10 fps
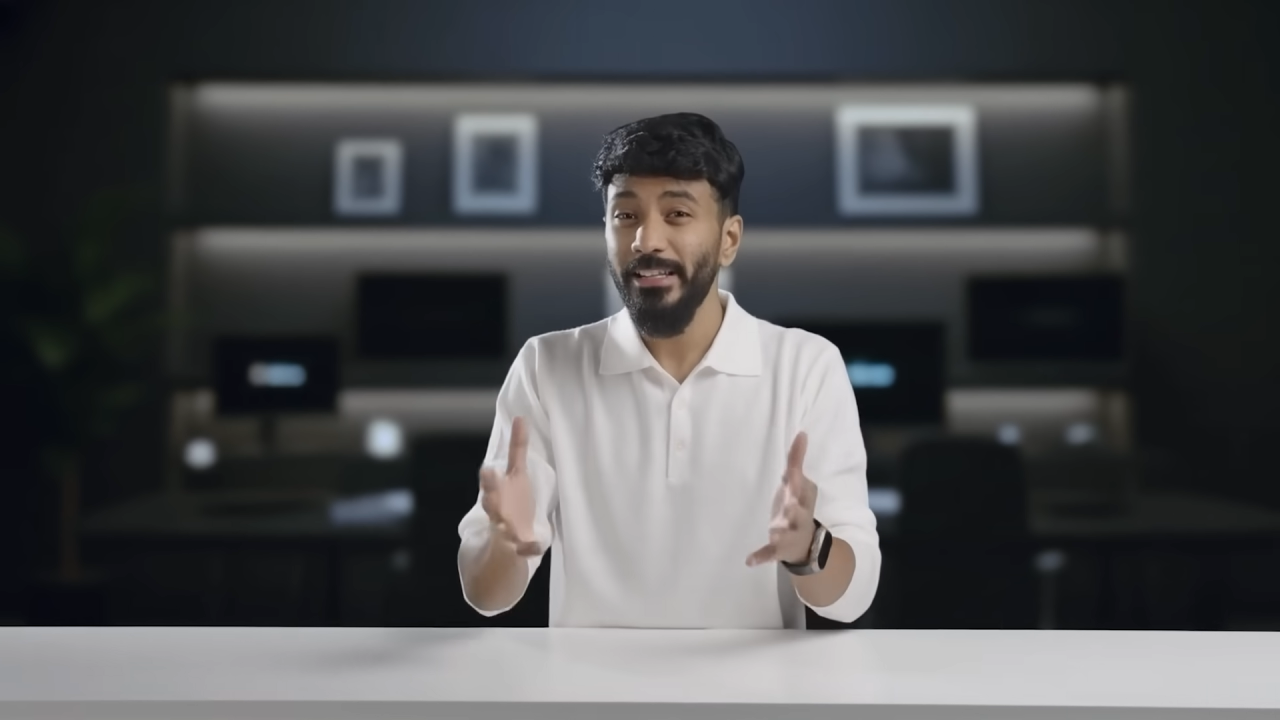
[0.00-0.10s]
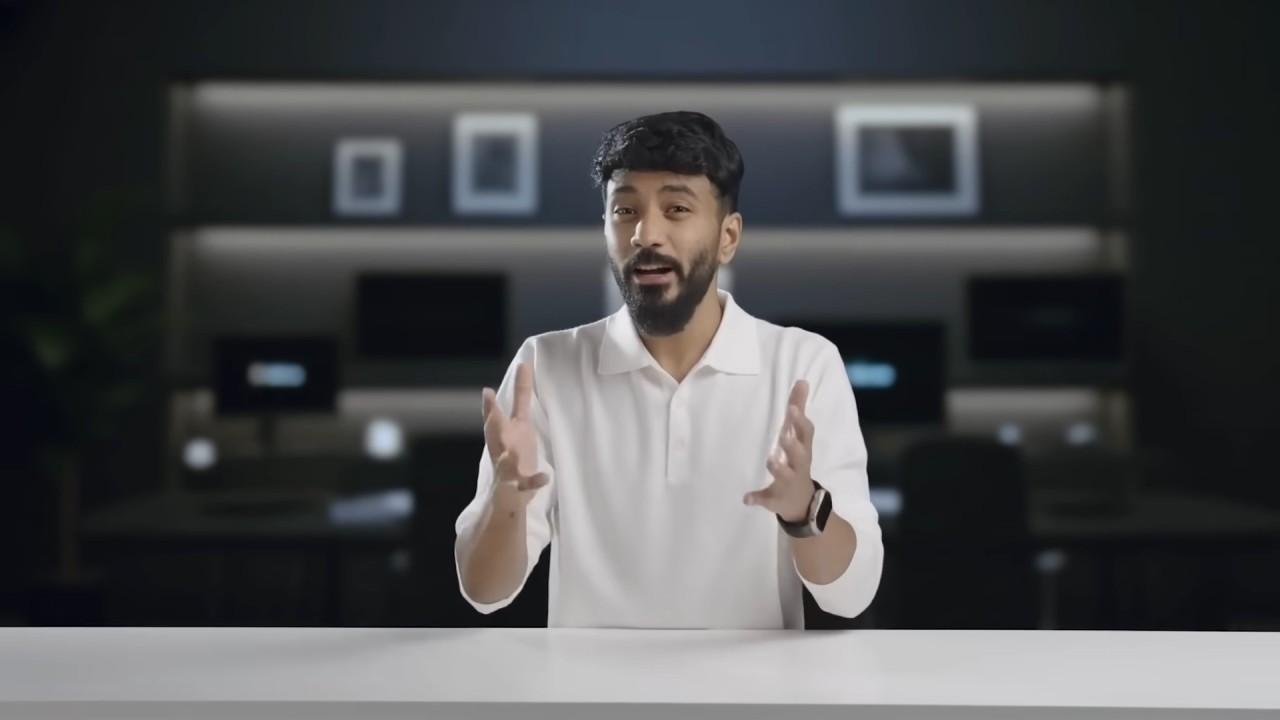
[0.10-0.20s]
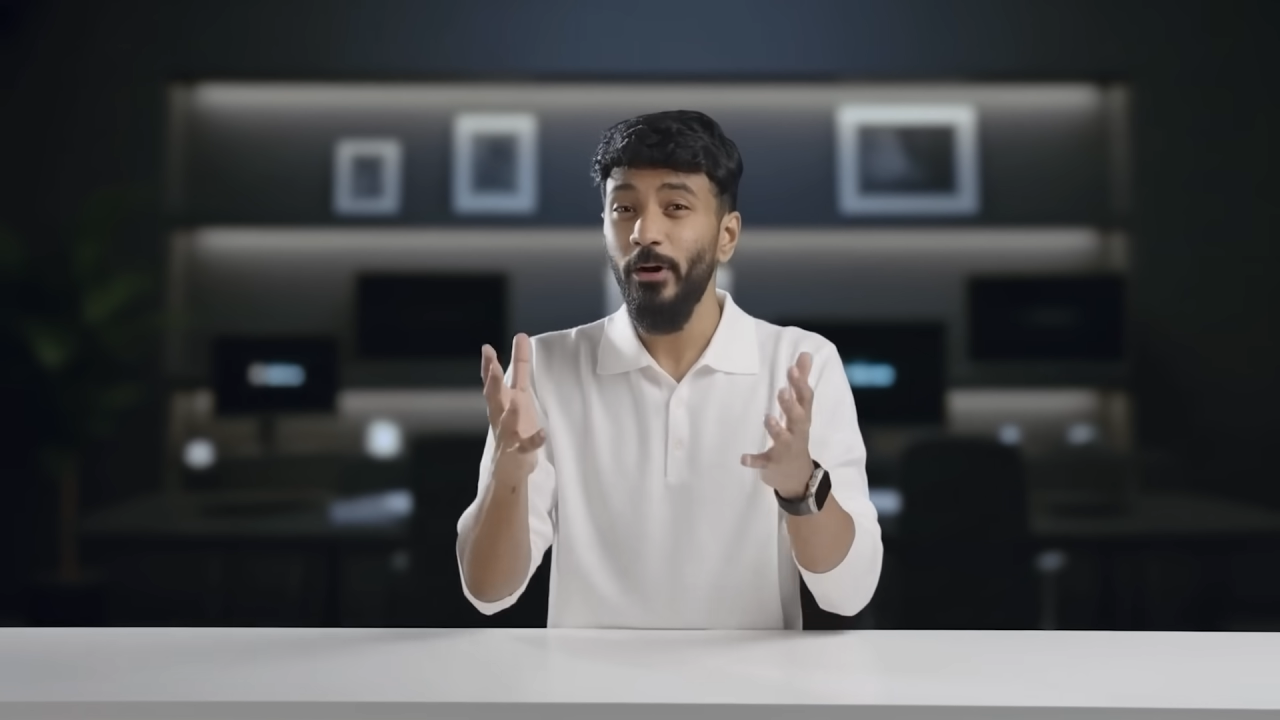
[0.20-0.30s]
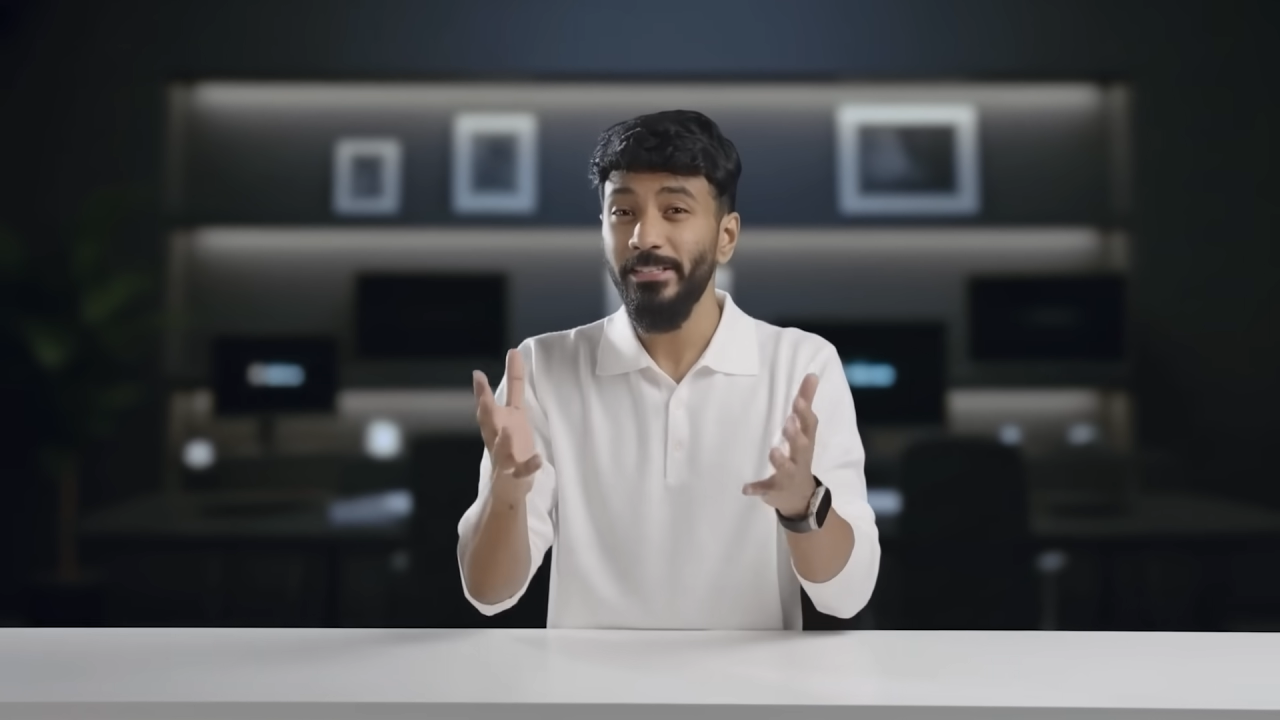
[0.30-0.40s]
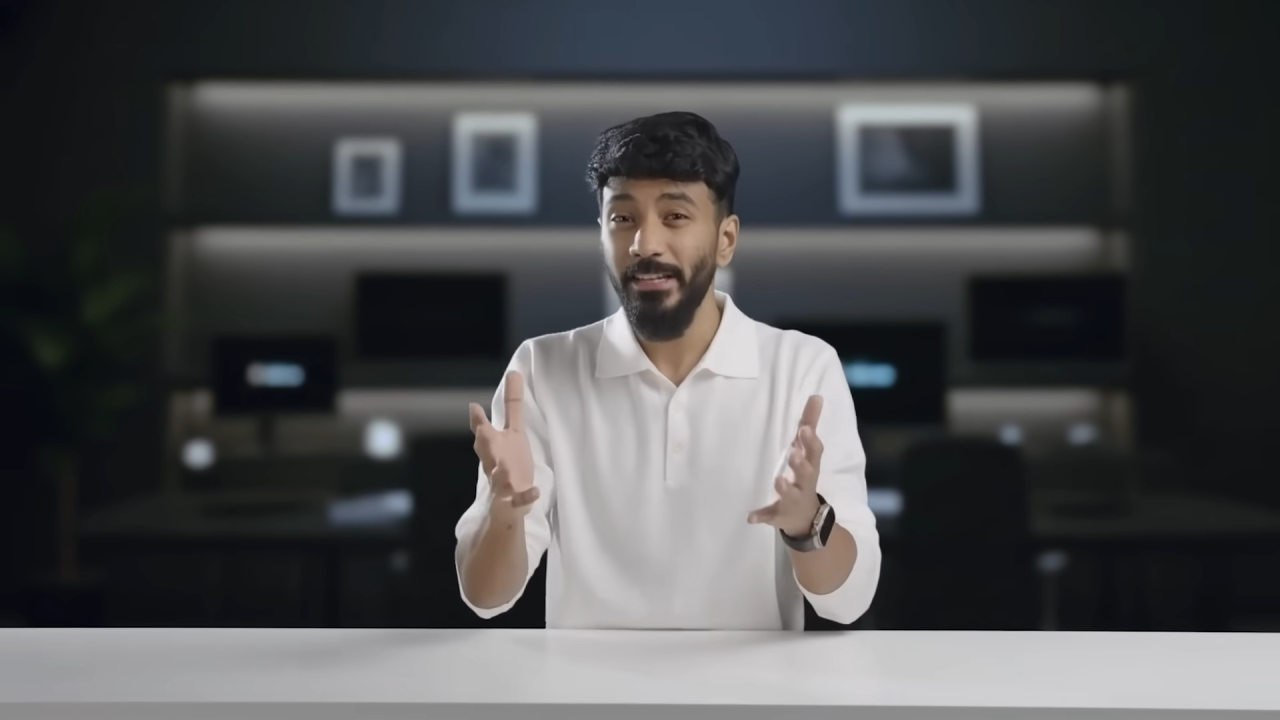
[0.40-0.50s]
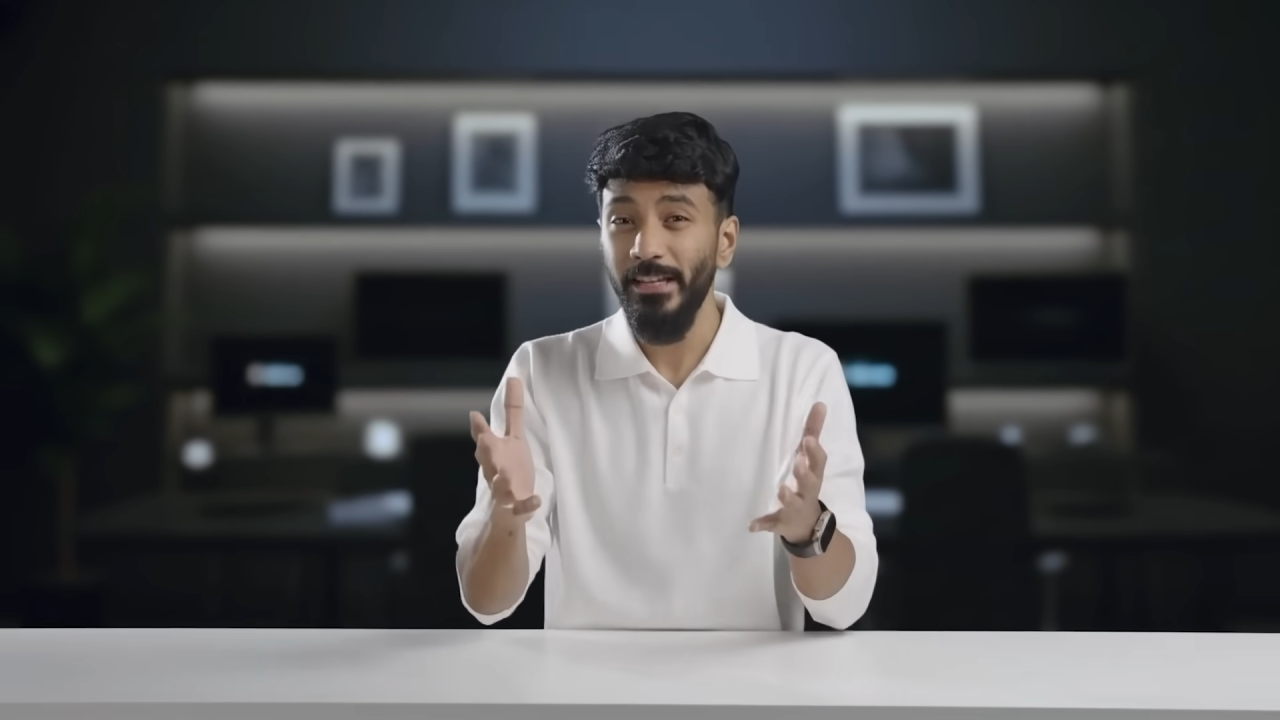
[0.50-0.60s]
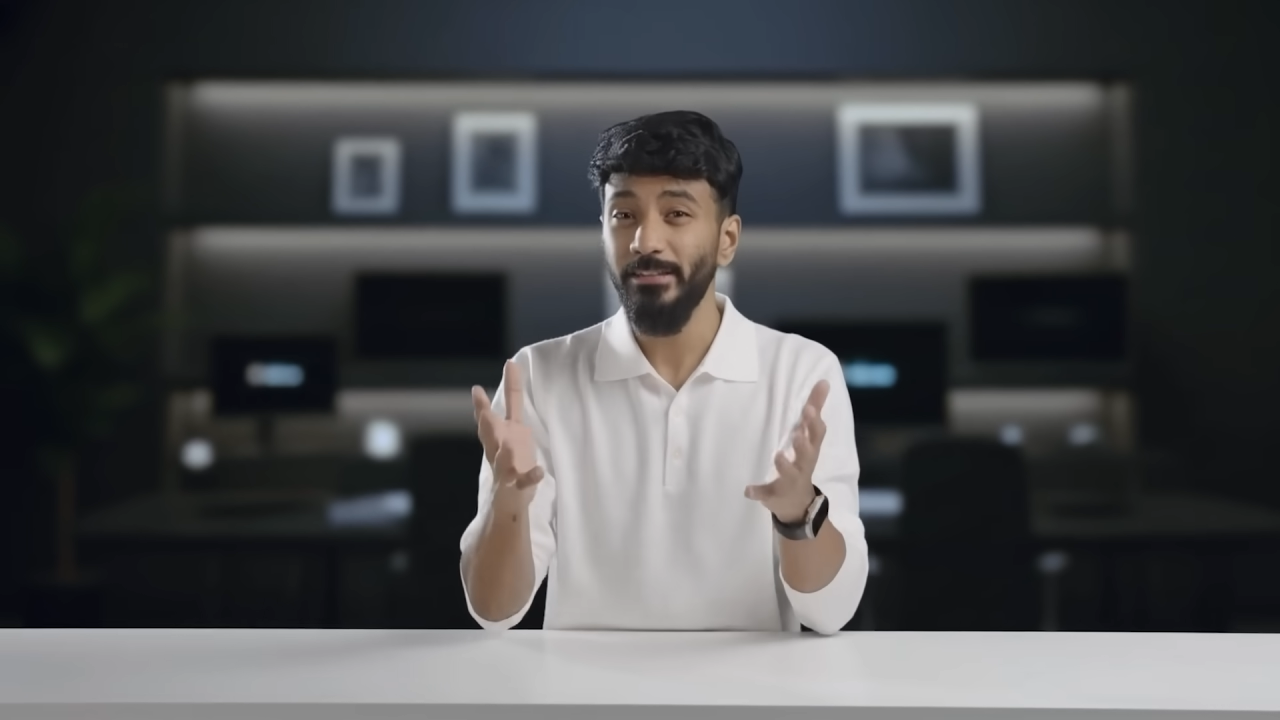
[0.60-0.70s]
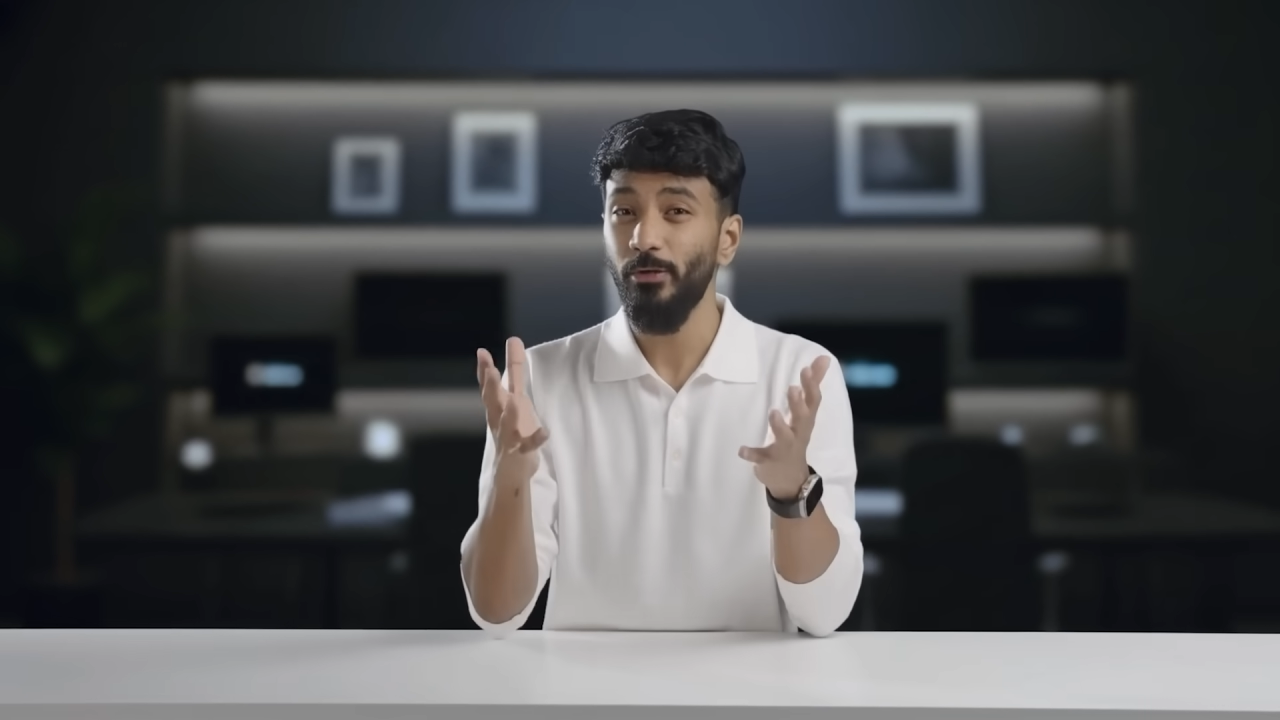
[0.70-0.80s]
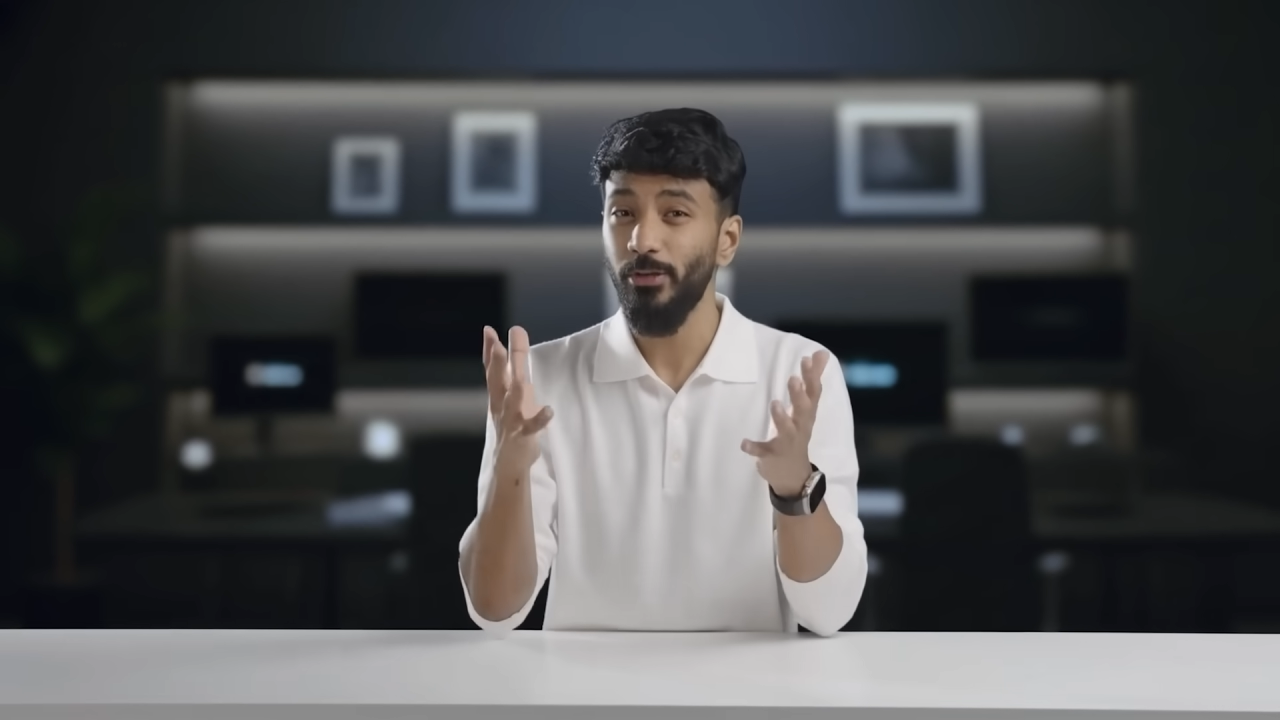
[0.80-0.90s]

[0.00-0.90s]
Claude Skills